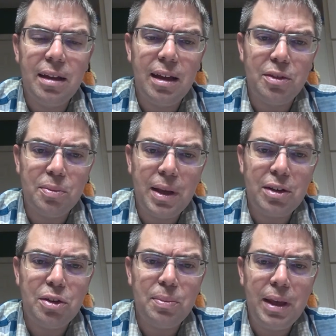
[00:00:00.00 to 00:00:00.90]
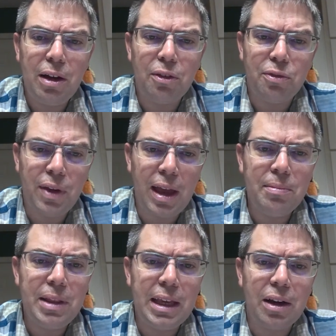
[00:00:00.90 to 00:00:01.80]
It's meant to be our
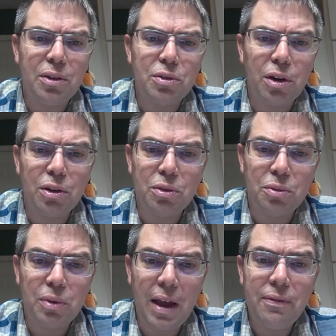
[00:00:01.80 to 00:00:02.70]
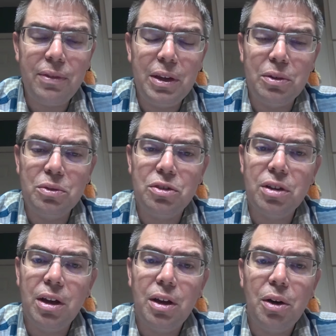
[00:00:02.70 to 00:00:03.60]
family, our refuge,
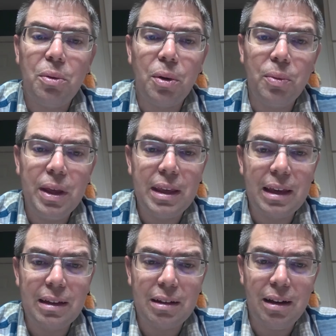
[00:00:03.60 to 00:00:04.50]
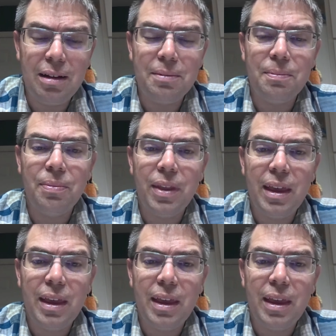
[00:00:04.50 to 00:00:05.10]
where we can come.